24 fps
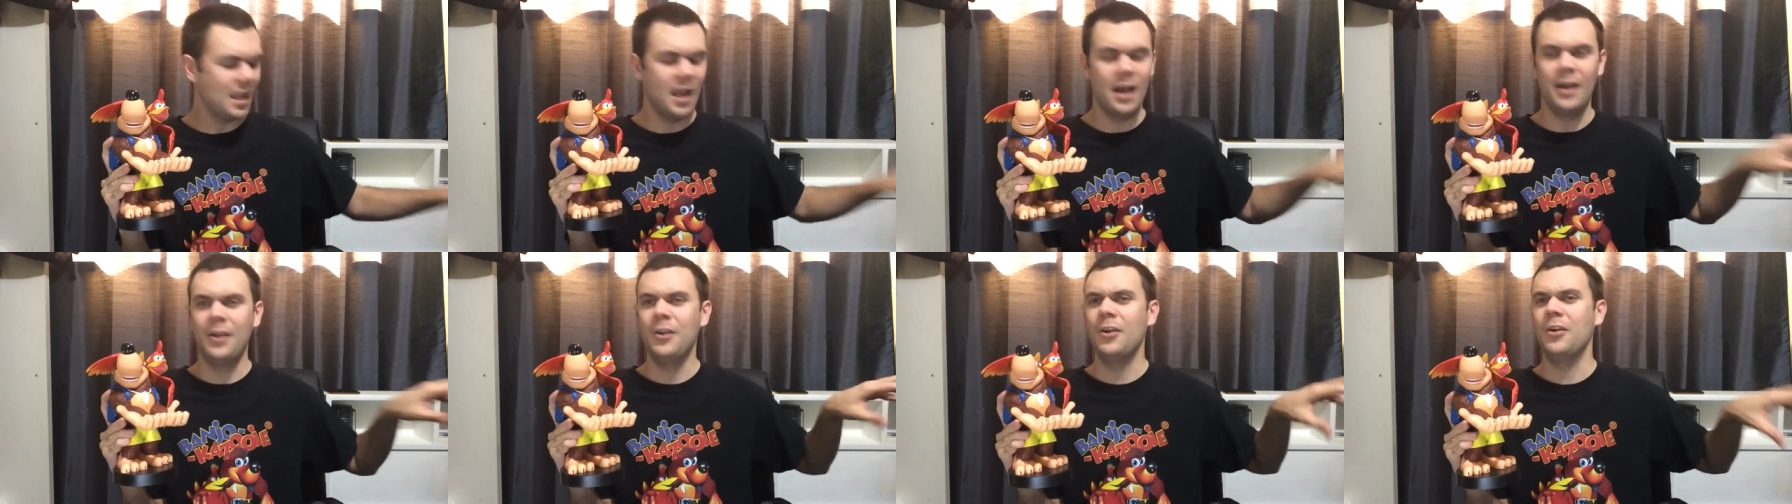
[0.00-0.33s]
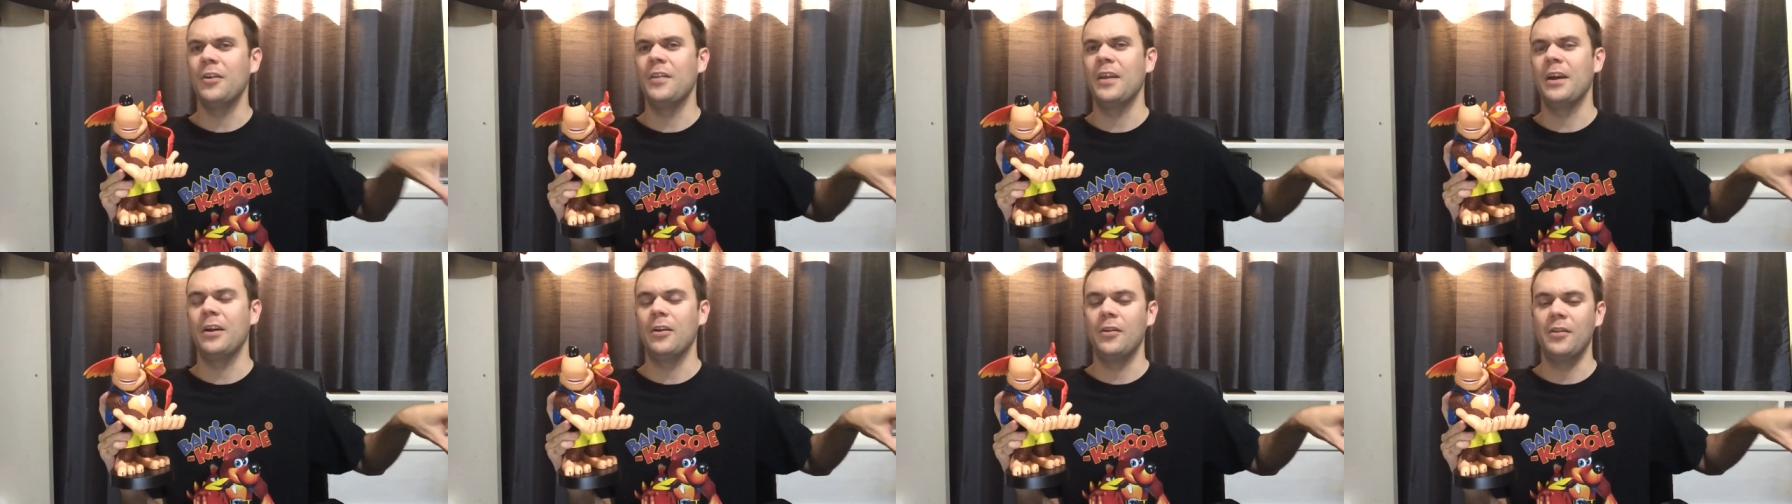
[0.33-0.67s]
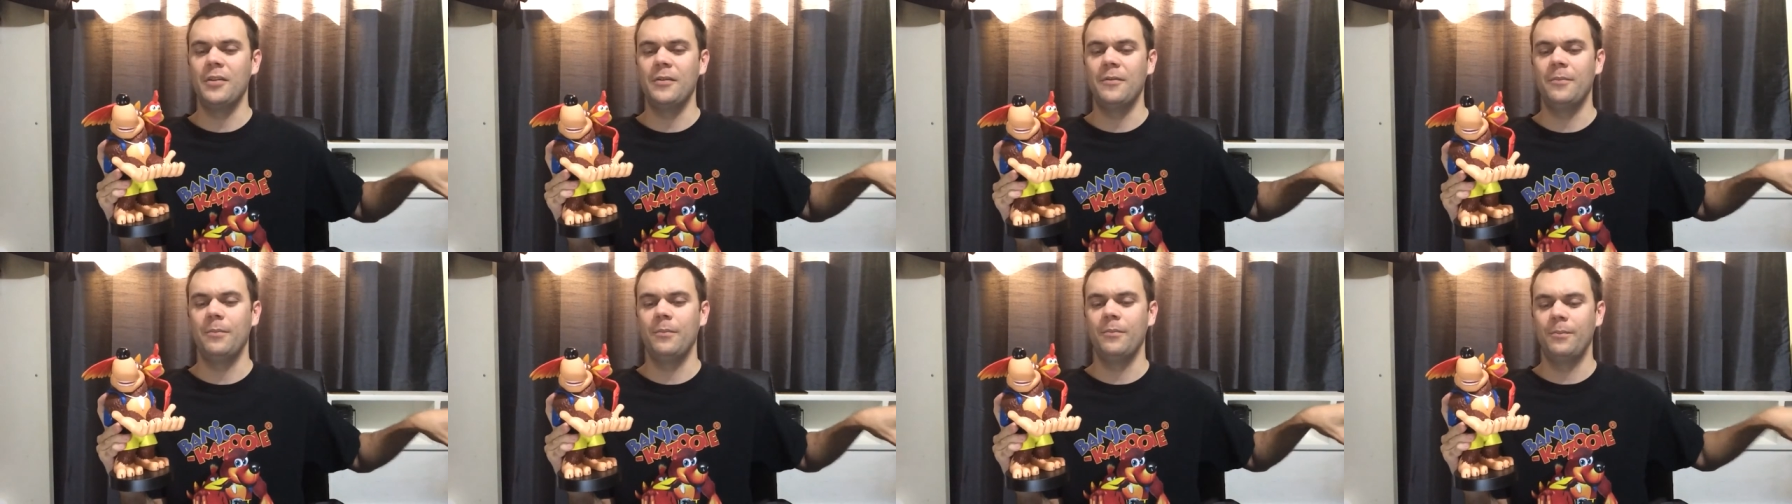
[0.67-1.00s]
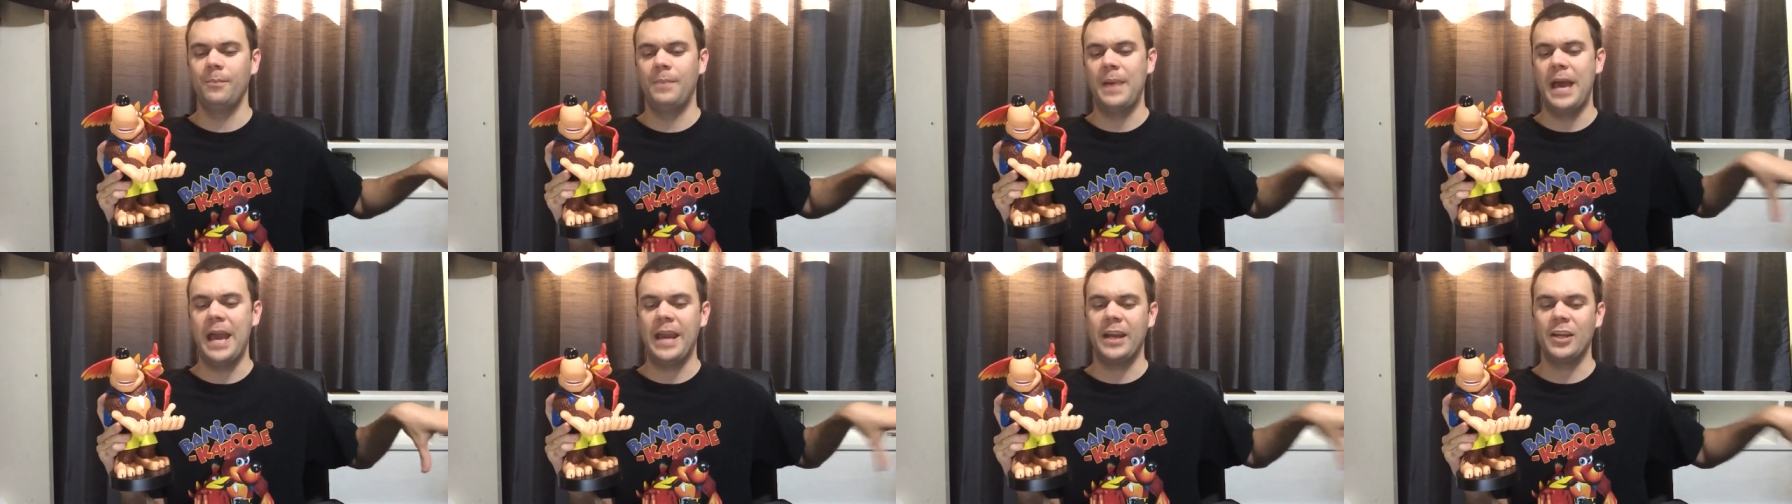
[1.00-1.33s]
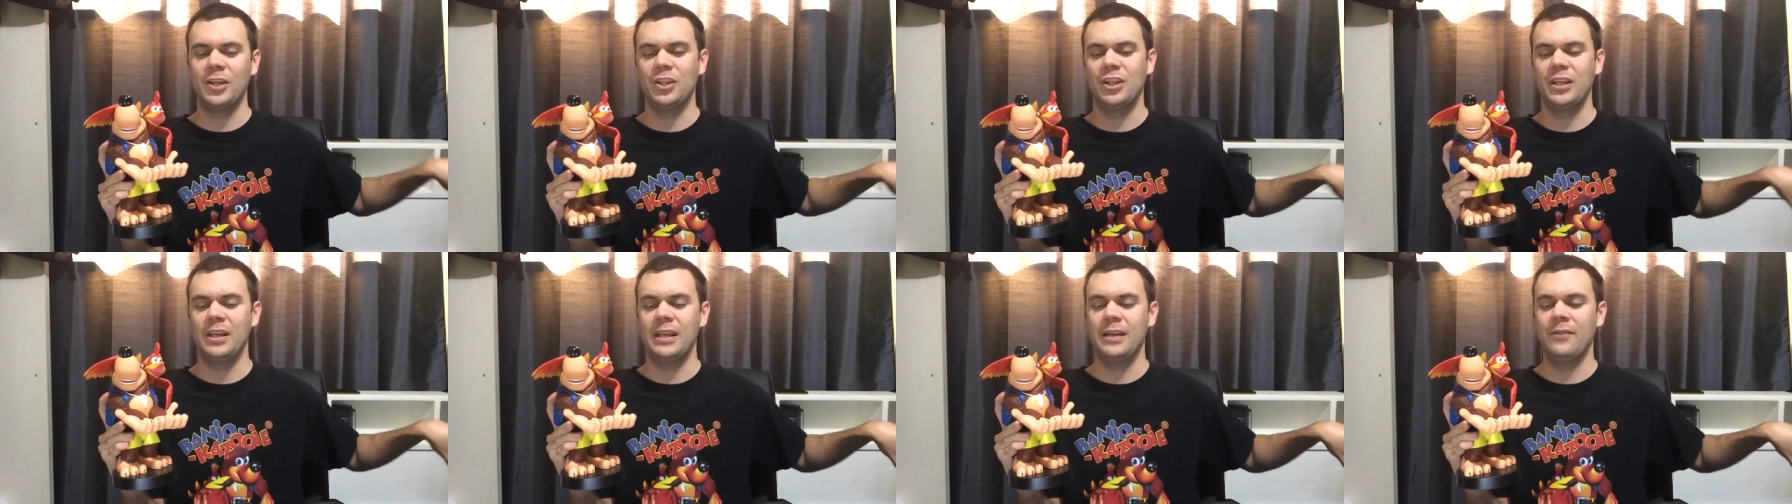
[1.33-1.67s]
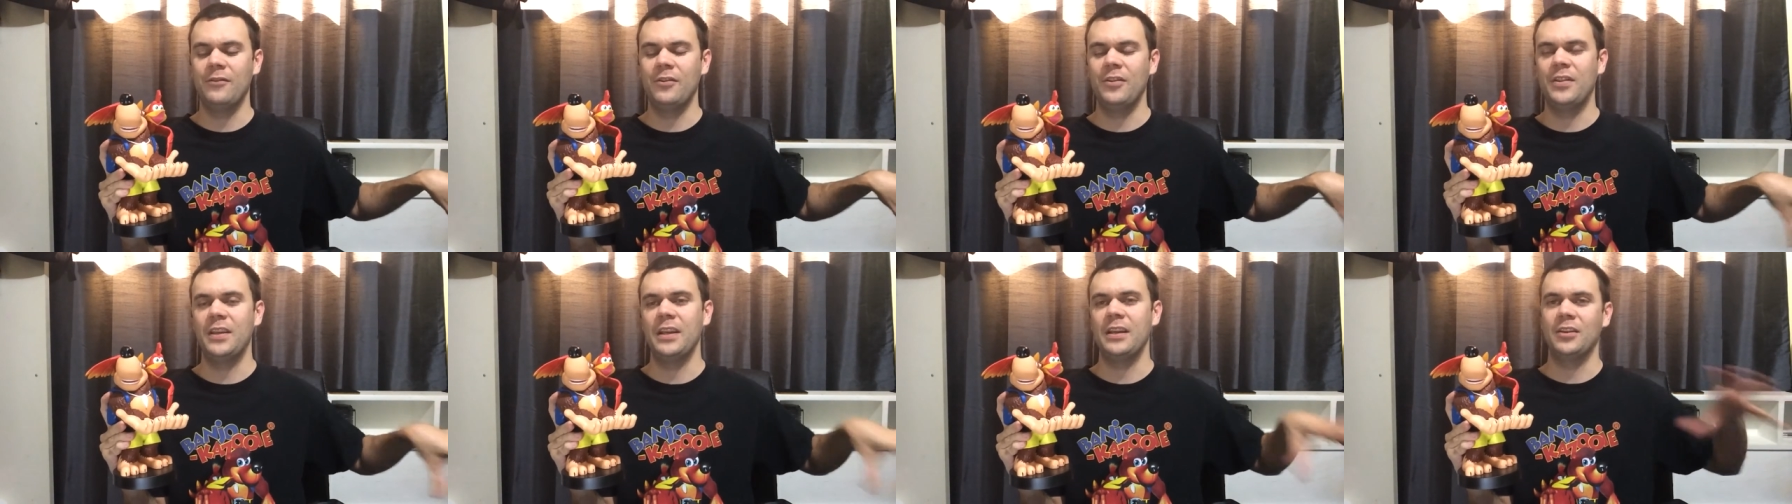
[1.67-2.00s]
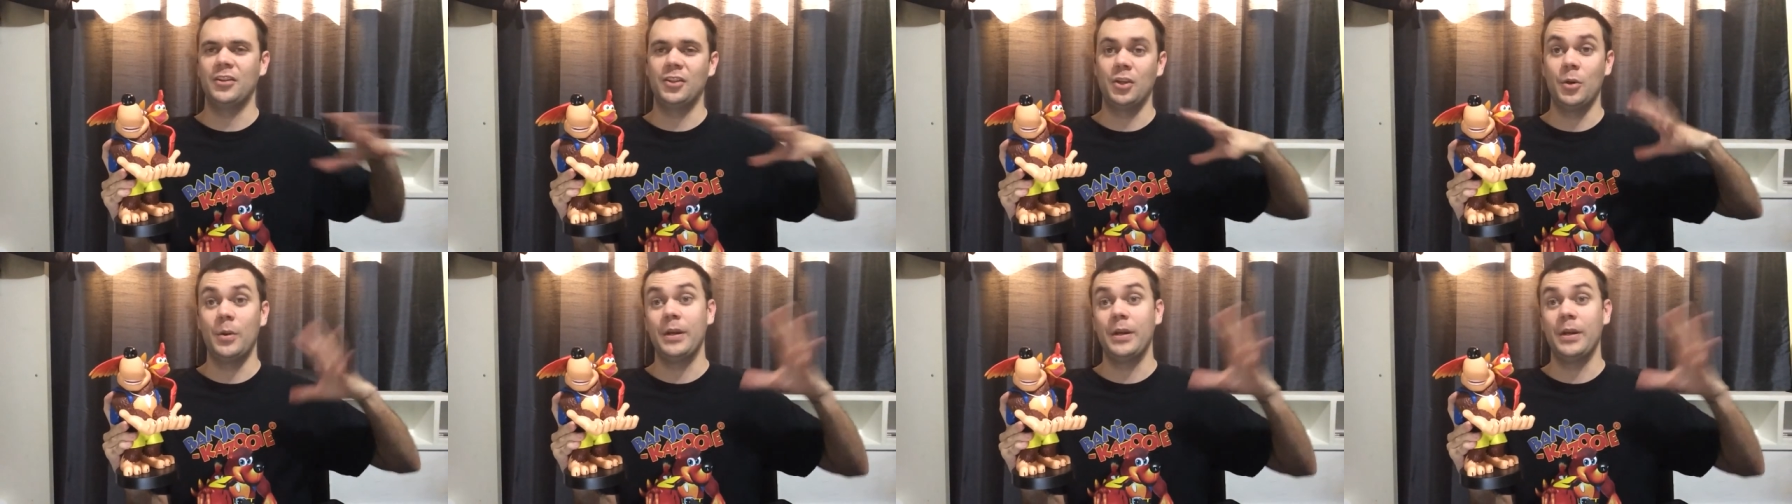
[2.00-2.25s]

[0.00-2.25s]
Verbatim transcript: I know that on the packaging and everything it's